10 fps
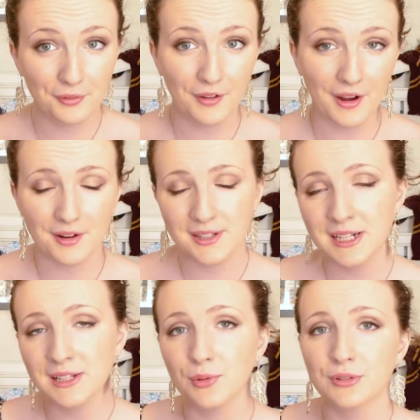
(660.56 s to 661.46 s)
Fair is, it
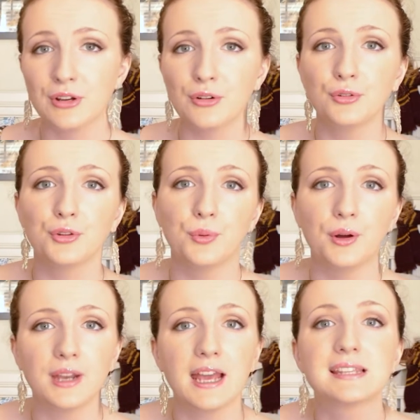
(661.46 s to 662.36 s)
is also called the
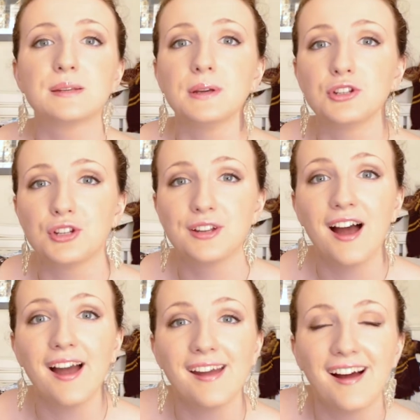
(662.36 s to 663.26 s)
World Exhibition.
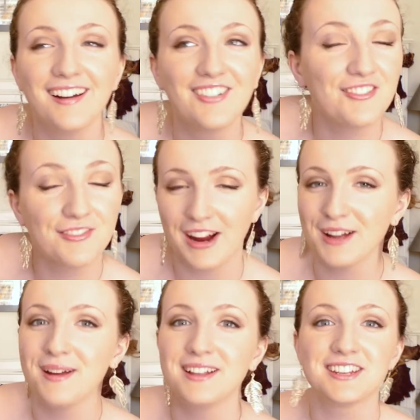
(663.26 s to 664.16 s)
I
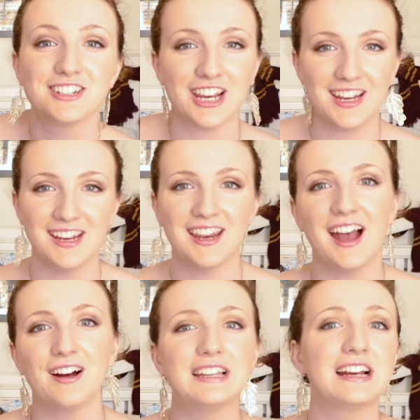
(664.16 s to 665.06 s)
recommend checking it
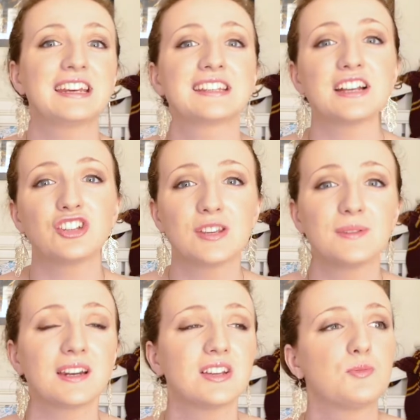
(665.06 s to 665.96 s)
out. Now, it is actually
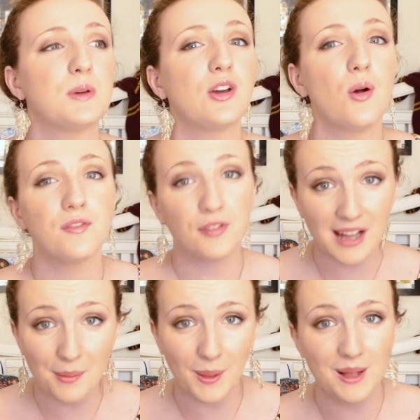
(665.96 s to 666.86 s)
something that has been going for a
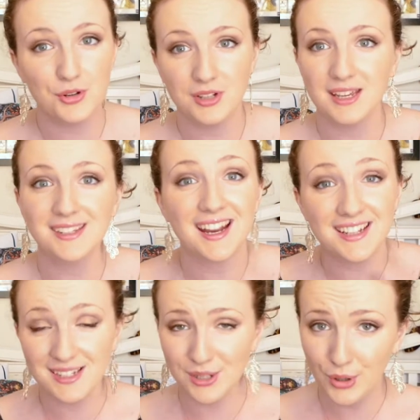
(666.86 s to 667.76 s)
couple hundred years and
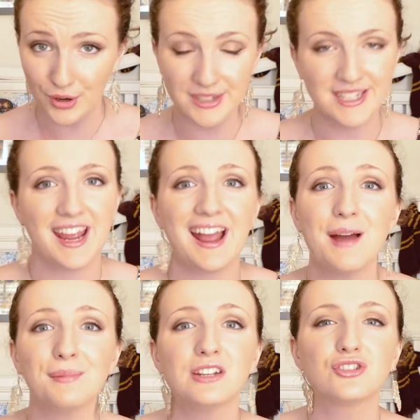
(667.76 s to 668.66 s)
is still going today.
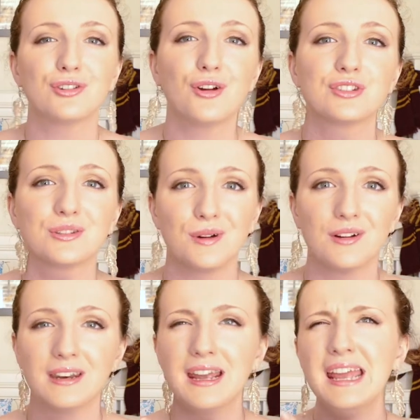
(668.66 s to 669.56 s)
I managed to go to the
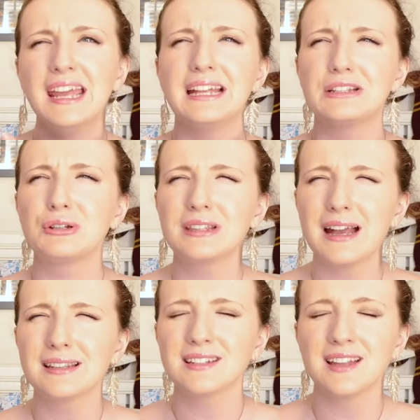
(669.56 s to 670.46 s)
one in
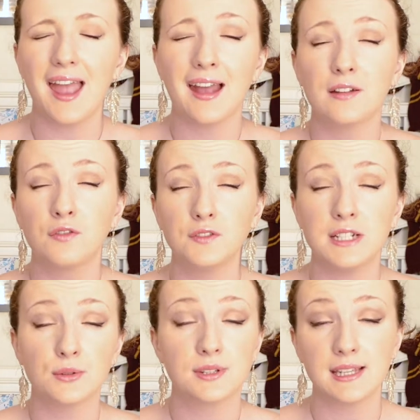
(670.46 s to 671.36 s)

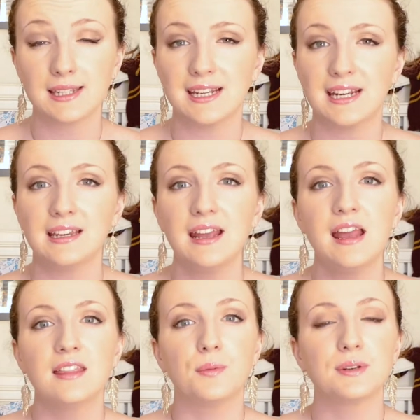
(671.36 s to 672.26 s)
2015 or 16
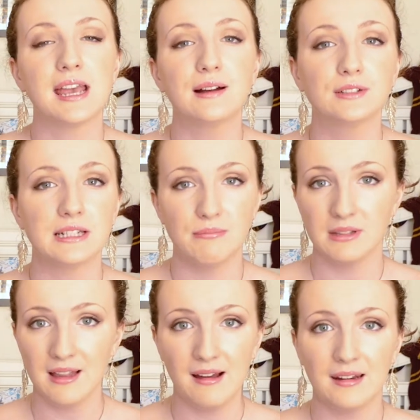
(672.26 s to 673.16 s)
that was held in
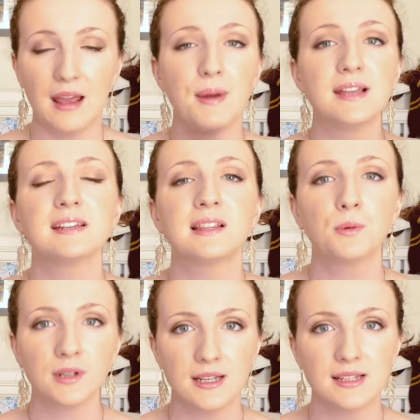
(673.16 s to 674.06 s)
Milan, and basically
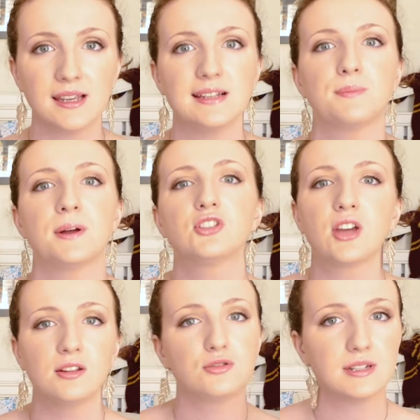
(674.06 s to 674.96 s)
what it is a bunch of
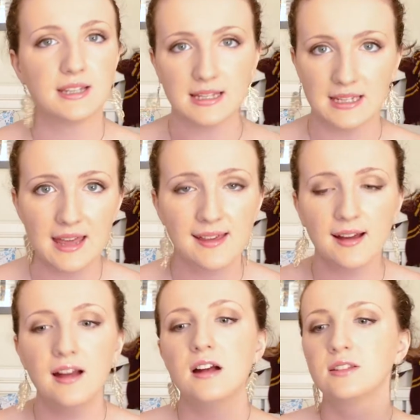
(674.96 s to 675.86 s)
countries get
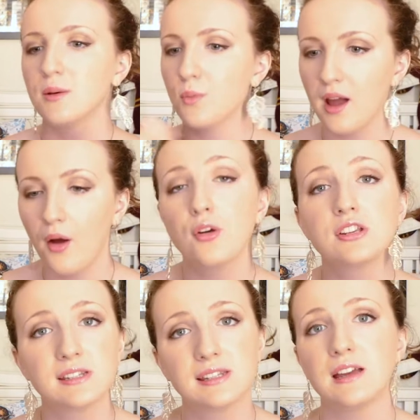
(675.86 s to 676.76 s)
together, somewhere
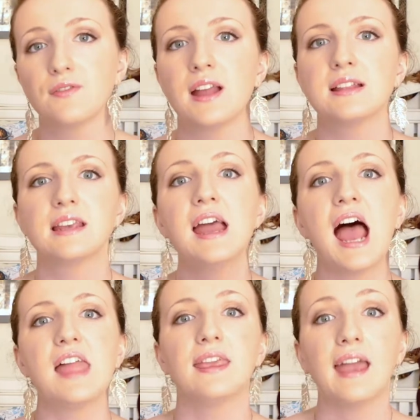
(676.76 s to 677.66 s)
hosts the event,
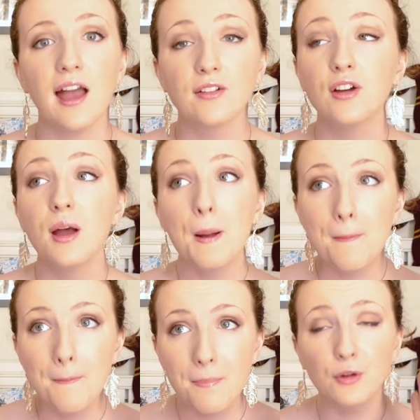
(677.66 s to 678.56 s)
and they have
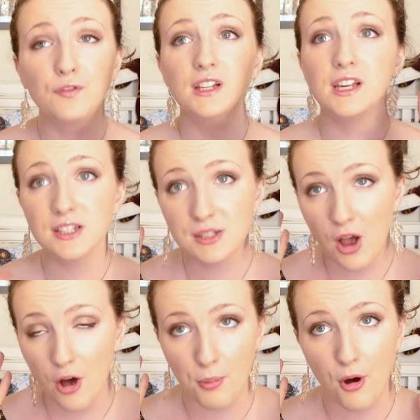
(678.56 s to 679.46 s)
pavilions
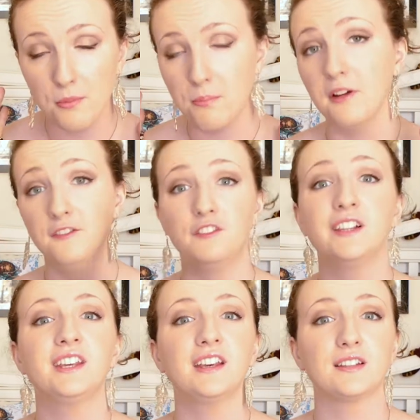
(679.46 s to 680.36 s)
upon
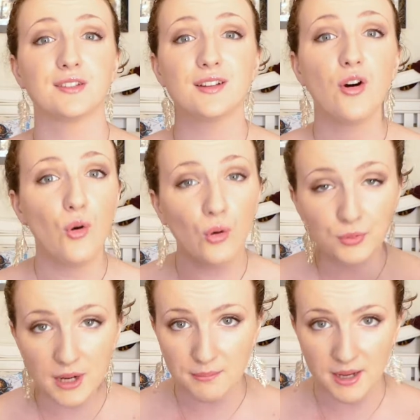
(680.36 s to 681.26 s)
pavilions
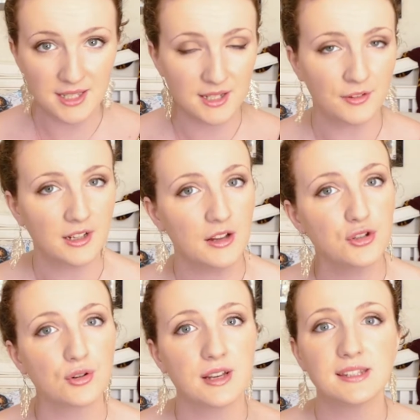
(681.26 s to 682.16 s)
all run by the different
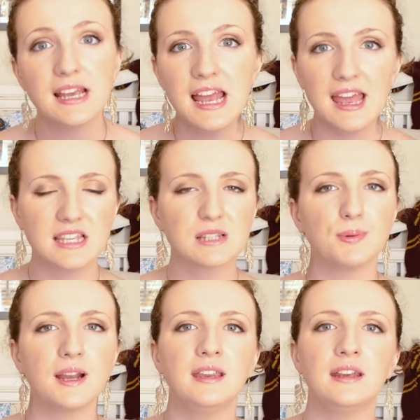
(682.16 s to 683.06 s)
countries
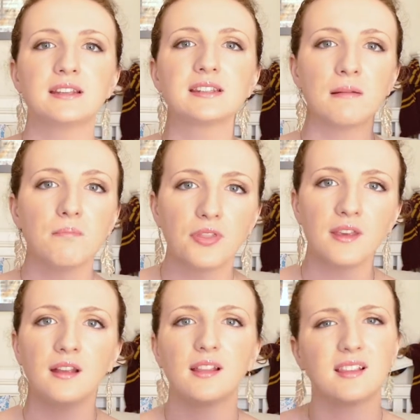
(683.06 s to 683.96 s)
explaining
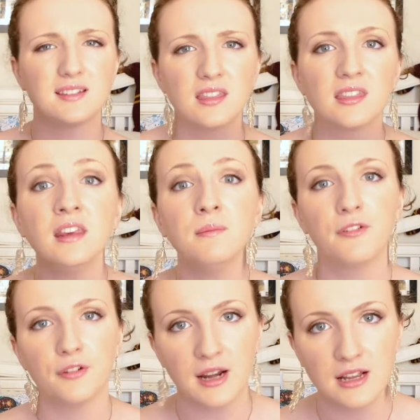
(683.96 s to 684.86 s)
something, like there's a theme
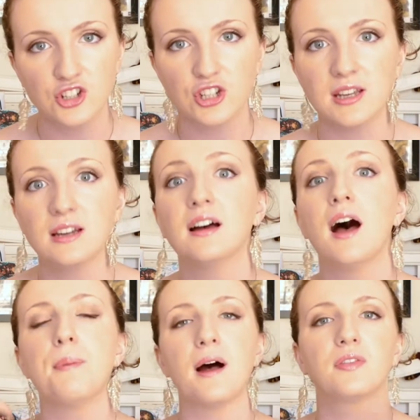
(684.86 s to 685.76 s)
for it each year
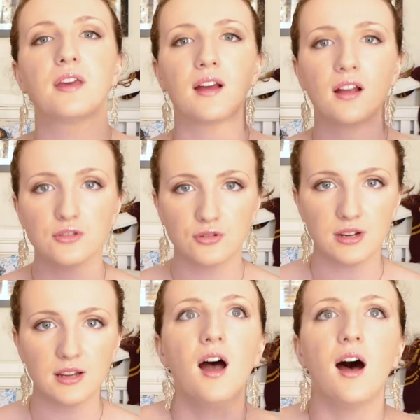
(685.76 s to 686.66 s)
about their
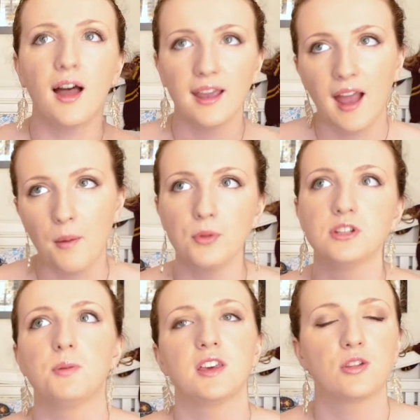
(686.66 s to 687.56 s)
country. I happened
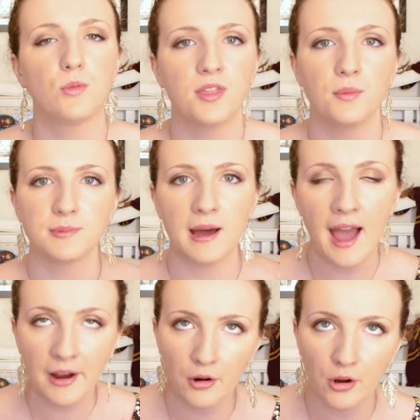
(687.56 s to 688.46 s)
to pick the one that was about
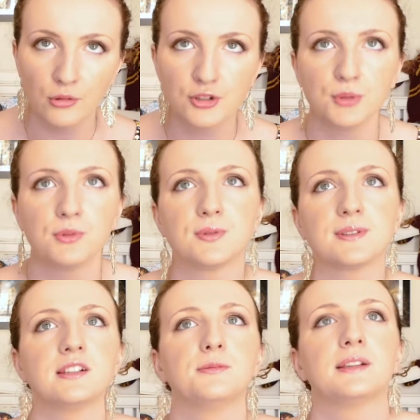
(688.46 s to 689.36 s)
agriculture, which was
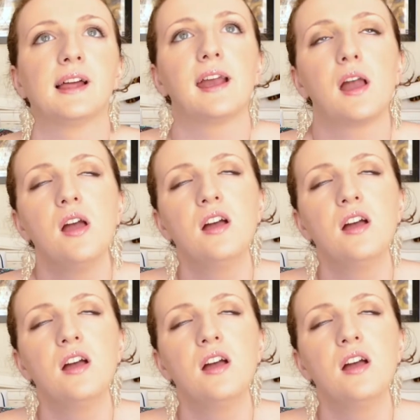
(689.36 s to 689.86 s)
a little bit like